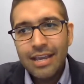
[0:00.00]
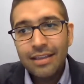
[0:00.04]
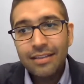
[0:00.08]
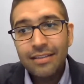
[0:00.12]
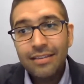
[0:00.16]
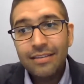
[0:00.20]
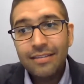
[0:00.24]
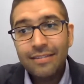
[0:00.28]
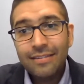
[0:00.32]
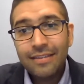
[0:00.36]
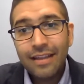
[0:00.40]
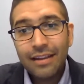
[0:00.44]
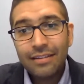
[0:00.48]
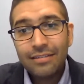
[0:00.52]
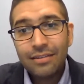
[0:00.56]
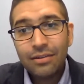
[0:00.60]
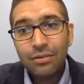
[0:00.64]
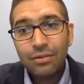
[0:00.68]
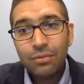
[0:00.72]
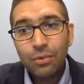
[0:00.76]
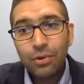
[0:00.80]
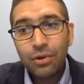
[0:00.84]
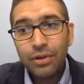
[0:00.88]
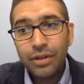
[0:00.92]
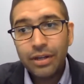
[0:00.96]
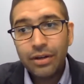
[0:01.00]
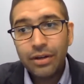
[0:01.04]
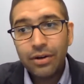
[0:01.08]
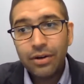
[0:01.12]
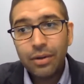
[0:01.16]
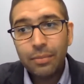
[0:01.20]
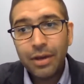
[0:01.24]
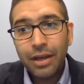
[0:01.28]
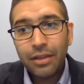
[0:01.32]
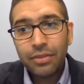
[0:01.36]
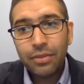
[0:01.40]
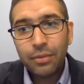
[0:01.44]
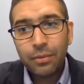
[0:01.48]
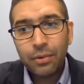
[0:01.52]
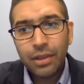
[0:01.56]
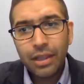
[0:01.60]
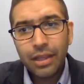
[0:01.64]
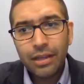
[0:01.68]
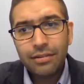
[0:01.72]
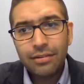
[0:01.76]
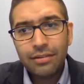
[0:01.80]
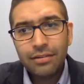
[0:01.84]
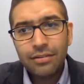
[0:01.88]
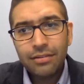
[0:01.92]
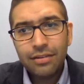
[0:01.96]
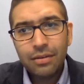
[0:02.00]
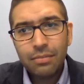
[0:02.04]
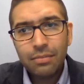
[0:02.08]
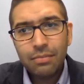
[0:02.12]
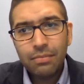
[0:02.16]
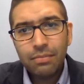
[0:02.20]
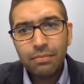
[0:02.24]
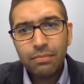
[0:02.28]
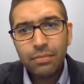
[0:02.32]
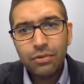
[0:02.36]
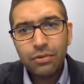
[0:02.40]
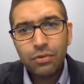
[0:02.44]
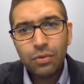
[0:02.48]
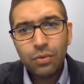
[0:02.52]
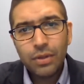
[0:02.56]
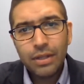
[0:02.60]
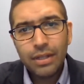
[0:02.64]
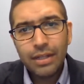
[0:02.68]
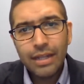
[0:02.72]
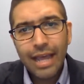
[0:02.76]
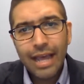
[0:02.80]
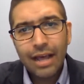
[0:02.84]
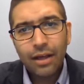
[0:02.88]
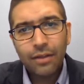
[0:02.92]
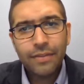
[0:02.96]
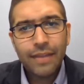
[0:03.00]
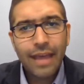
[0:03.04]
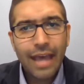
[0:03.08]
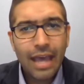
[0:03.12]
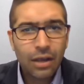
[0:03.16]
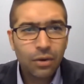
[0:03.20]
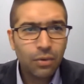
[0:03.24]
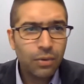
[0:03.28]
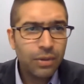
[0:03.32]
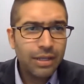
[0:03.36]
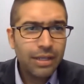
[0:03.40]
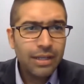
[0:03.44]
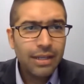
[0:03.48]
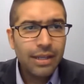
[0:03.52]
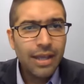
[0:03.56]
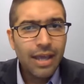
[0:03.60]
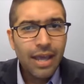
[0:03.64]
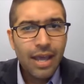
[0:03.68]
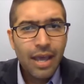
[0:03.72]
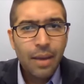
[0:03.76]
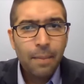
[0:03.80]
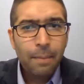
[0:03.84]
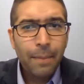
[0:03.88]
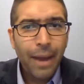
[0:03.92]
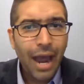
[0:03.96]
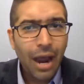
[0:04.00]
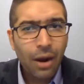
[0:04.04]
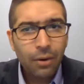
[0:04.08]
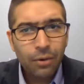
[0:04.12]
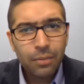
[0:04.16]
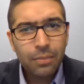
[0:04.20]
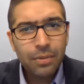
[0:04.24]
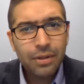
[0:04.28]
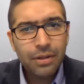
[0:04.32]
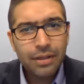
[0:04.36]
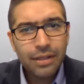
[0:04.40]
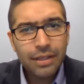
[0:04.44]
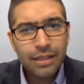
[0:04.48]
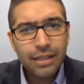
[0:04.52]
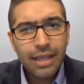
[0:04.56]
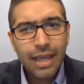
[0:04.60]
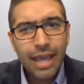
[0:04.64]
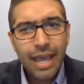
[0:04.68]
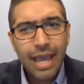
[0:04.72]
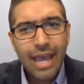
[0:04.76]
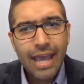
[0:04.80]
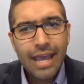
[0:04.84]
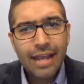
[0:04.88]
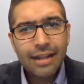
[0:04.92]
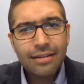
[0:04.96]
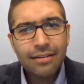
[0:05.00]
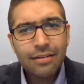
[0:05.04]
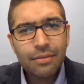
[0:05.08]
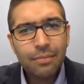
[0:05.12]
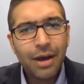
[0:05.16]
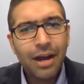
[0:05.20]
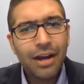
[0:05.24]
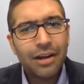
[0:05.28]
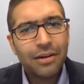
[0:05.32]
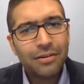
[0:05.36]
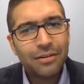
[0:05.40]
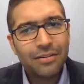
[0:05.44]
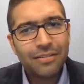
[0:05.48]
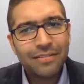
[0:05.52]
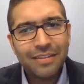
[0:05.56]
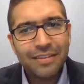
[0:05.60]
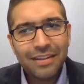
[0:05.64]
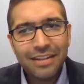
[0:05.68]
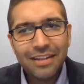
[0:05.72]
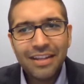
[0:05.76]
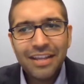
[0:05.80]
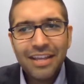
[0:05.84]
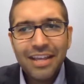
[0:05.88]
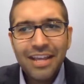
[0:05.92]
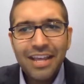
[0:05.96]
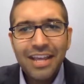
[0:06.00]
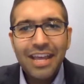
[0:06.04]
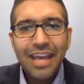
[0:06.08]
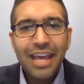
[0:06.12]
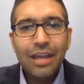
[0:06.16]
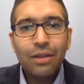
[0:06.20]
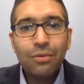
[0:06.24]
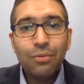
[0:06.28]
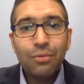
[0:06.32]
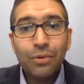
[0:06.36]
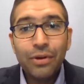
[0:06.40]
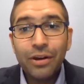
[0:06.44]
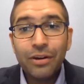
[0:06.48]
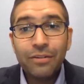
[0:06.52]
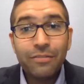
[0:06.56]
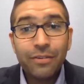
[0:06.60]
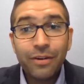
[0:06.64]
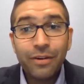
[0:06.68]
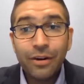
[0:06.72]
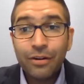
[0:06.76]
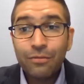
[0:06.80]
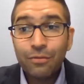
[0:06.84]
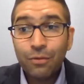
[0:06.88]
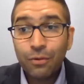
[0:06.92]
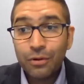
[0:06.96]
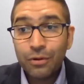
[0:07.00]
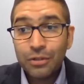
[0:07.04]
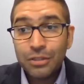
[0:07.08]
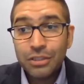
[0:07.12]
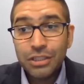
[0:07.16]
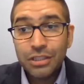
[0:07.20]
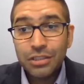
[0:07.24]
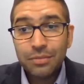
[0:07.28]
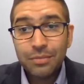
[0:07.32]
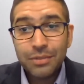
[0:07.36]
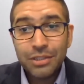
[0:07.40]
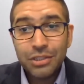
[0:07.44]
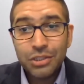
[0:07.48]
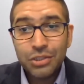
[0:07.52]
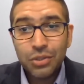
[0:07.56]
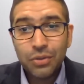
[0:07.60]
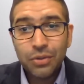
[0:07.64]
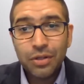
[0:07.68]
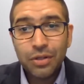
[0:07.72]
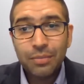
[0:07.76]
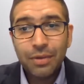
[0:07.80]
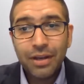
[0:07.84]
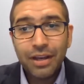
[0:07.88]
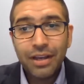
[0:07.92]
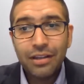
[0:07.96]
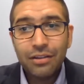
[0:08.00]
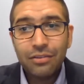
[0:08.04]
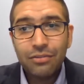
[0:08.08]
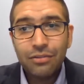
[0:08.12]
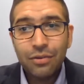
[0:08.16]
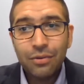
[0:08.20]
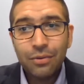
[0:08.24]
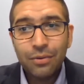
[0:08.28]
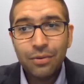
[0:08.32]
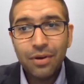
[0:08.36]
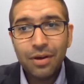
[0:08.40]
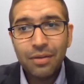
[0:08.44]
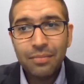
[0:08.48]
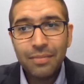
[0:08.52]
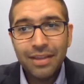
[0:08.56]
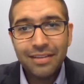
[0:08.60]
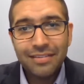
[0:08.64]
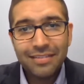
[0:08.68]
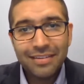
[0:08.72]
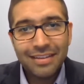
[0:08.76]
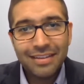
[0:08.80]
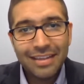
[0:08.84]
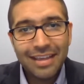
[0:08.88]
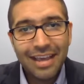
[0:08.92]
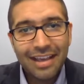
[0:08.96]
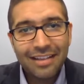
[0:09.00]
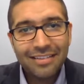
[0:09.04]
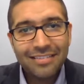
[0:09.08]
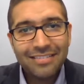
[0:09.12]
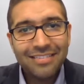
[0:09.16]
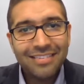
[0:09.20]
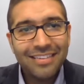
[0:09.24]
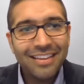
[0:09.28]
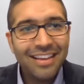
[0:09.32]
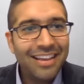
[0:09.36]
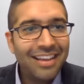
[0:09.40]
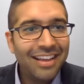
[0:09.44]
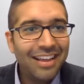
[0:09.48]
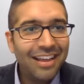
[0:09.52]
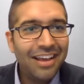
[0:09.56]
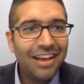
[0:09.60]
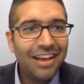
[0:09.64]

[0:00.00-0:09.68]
In this session, we'll hear about the relationship between health equity, power building, and democracy. And we are very fortunate to be joined by two amazing guests.